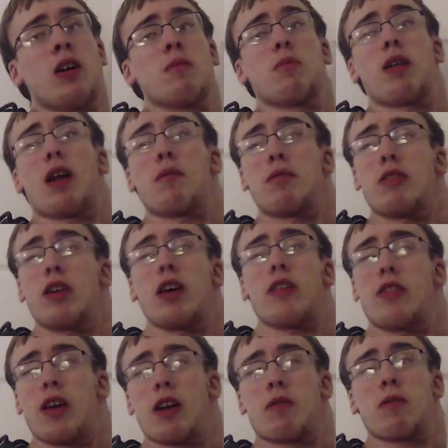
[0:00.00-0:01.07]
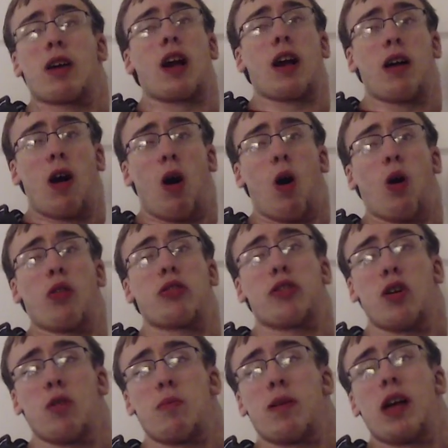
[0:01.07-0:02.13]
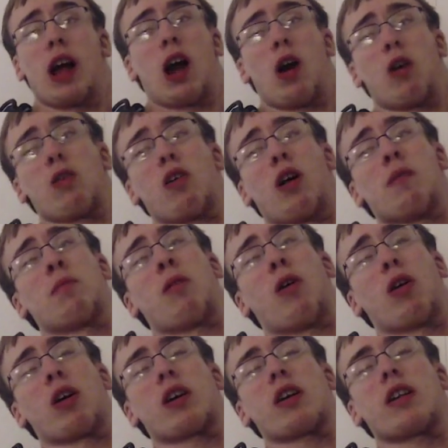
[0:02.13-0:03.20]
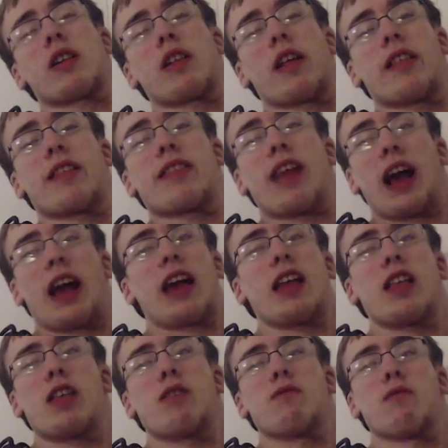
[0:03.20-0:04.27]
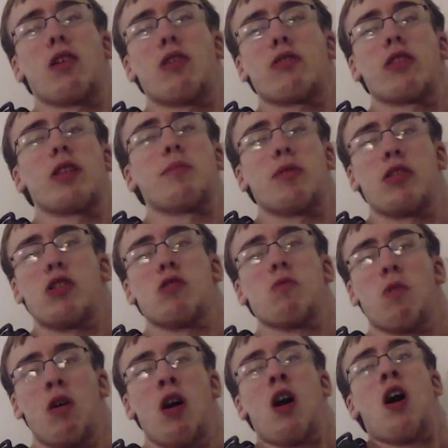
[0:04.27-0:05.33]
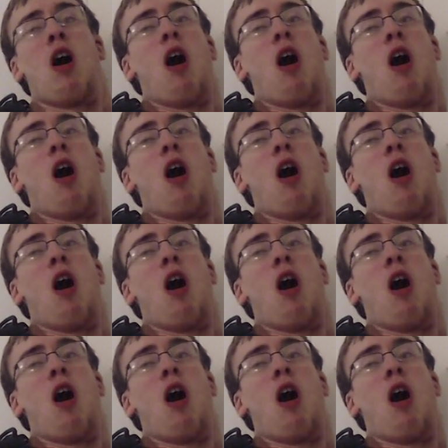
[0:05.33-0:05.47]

but I believe this would also be like Arlong Park, the second version of the new world.